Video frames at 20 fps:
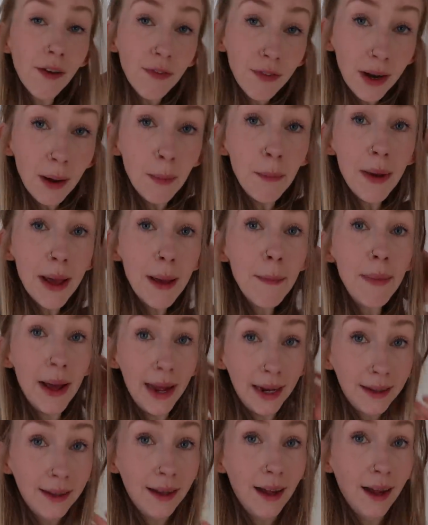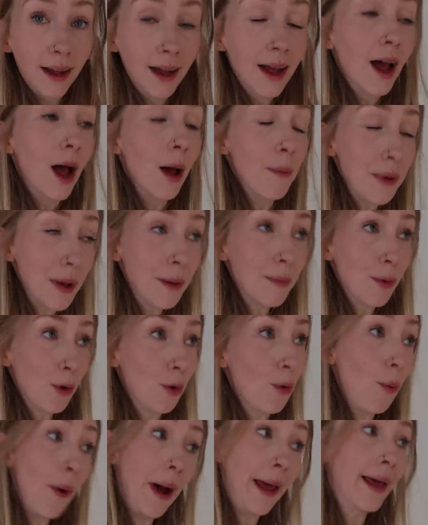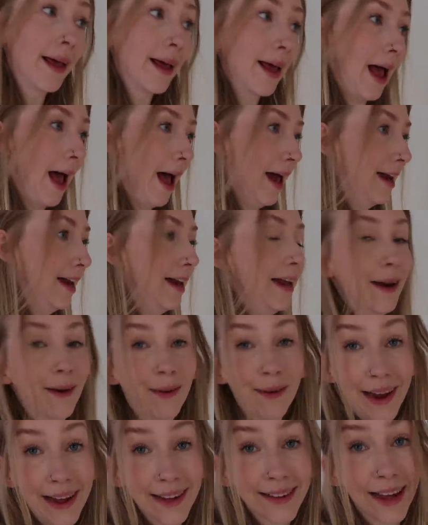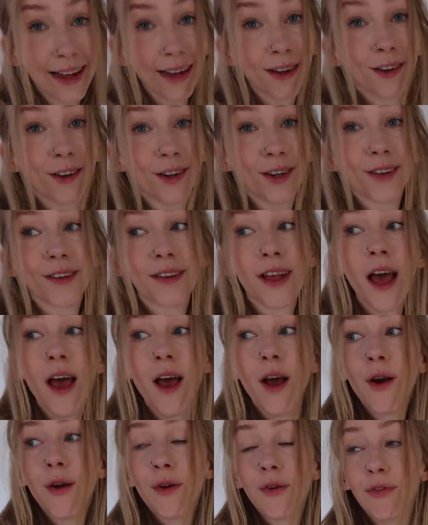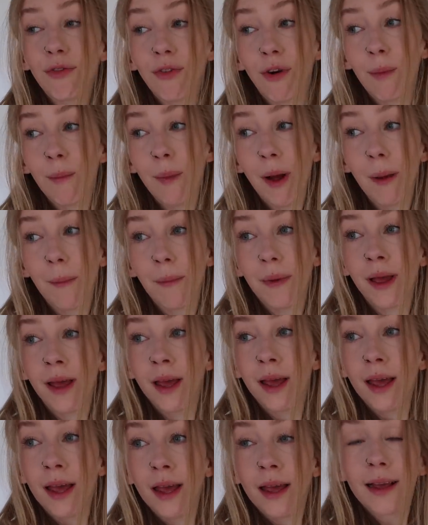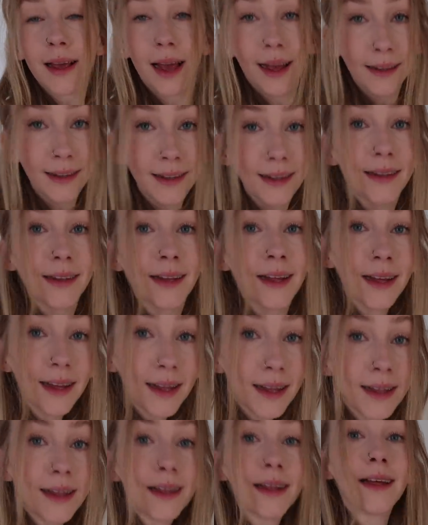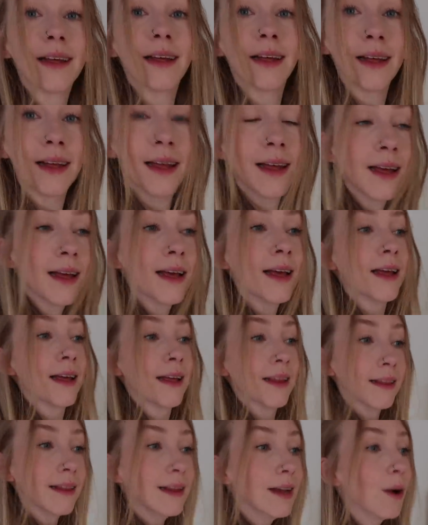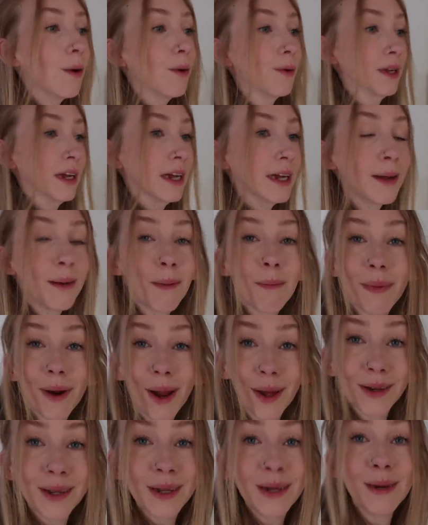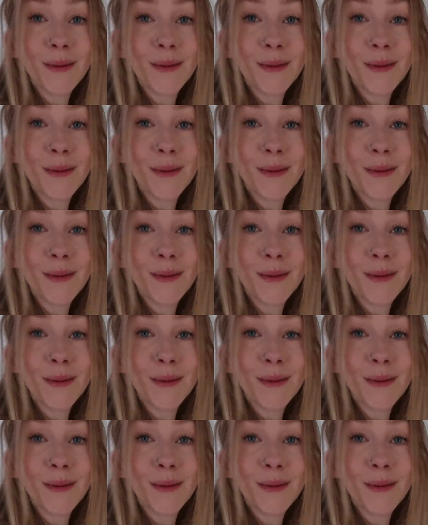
I feel a bit better, a bit more awake, and a little less anxious from um, getting the old blood